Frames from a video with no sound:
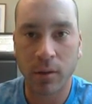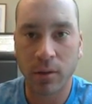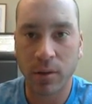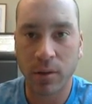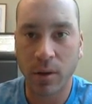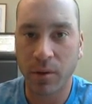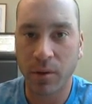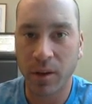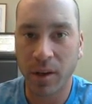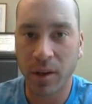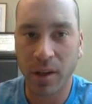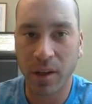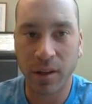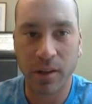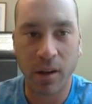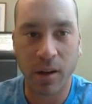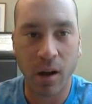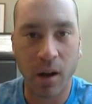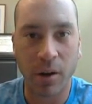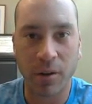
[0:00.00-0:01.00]
Don't need
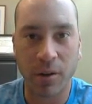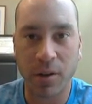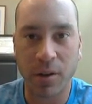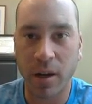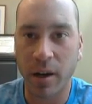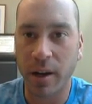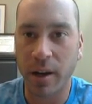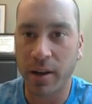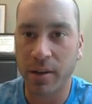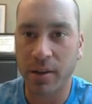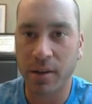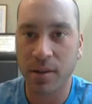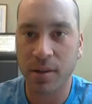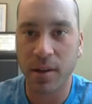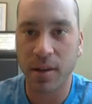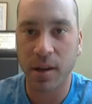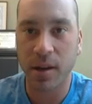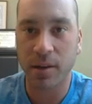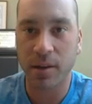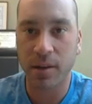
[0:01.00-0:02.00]
the ArcGIS
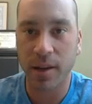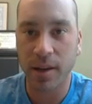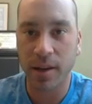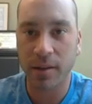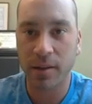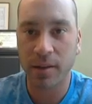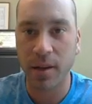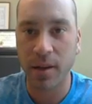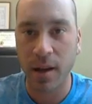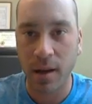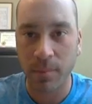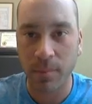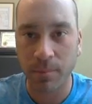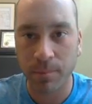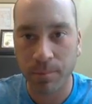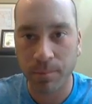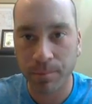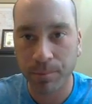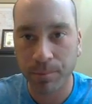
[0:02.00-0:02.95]
desktop